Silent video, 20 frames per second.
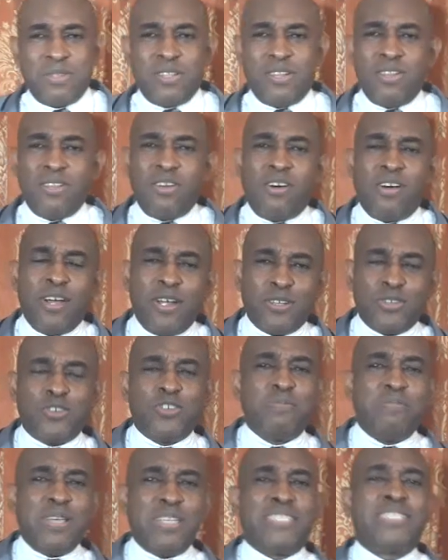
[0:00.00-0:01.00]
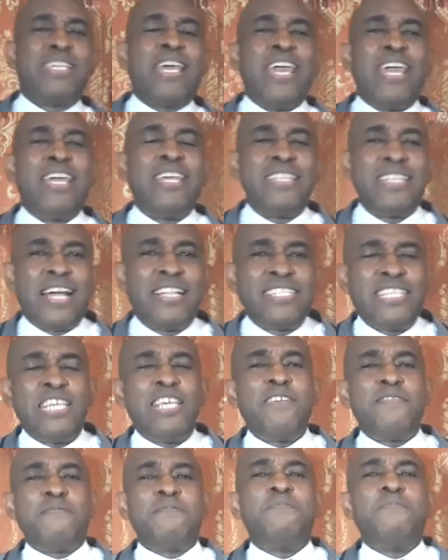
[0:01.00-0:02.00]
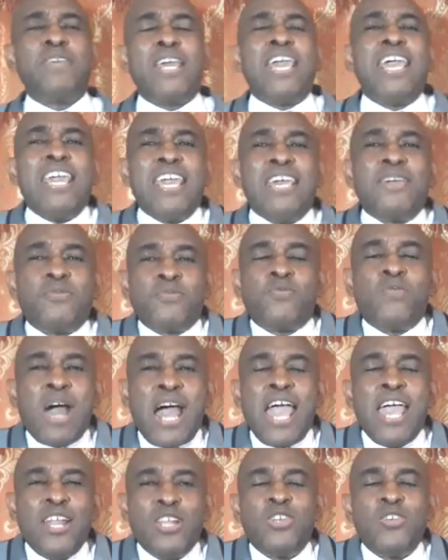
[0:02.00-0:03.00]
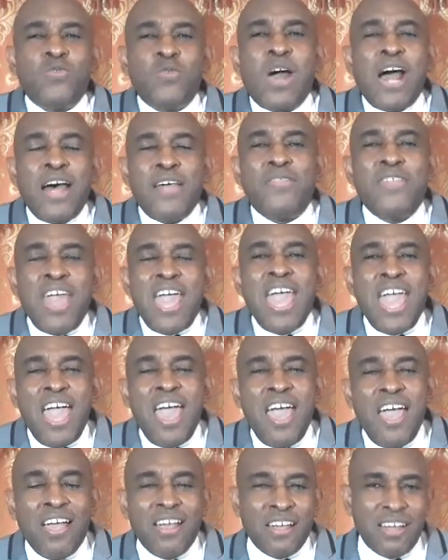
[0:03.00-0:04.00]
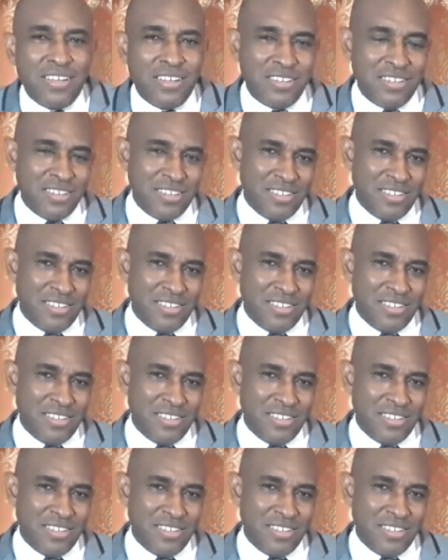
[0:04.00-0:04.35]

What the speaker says: But the Lord could be saying that even while you are there,